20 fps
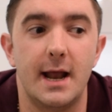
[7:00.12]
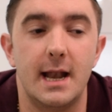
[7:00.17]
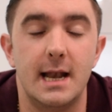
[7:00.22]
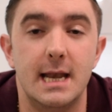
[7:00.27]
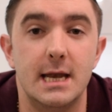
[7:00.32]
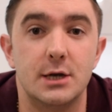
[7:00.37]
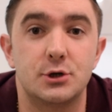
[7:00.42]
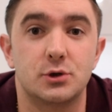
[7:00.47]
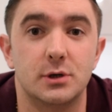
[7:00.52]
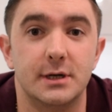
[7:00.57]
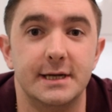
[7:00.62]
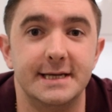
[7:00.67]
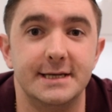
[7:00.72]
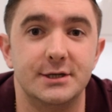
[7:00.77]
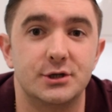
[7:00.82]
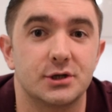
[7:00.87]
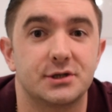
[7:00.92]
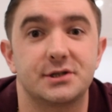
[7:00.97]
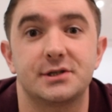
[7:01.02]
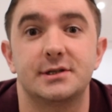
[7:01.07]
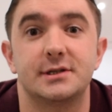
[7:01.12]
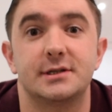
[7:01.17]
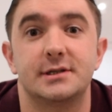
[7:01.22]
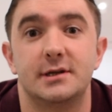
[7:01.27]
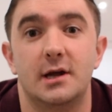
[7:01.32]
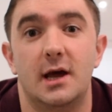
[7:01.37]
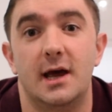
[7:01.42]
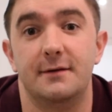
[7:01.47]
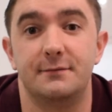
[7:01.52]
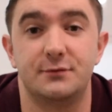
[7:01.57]
literally
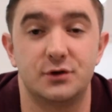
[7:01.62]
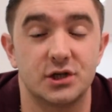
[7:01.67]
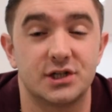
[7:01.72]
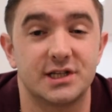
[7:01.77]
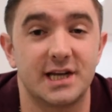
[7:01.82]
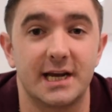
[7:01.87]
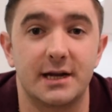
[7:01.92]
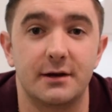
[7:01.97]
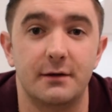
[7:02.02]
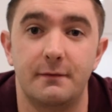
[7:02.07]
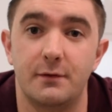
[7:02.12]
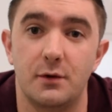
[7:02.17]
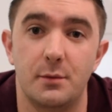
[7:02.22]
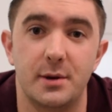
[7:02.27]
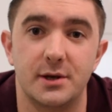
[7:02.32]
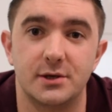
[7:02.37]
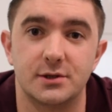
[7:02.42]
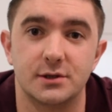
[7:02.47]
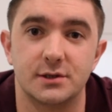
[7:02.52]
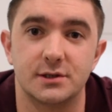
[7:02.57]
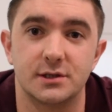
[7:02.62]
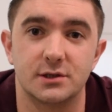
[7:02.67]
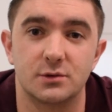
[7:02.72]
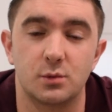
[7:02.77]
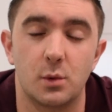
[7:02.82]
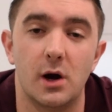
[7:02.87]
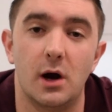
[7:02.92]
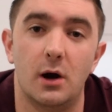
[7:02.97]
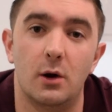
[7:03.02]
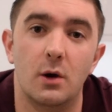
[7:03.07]
have just taken a few pictures as
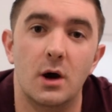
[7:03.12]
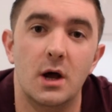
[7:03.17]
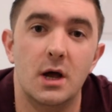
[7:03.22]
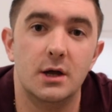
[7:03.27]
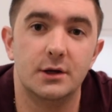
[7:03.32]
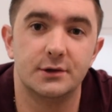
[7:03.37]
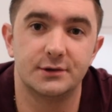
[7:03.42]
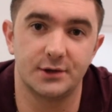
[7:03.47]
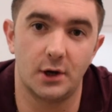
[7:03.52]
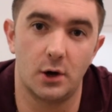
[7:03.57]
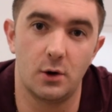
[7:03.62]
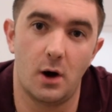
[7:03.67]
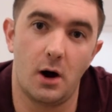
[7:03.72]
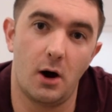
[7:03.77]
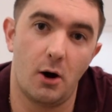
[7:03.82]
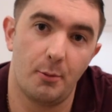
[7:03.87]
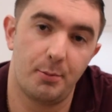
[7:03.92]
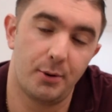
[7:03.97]
well, so I'll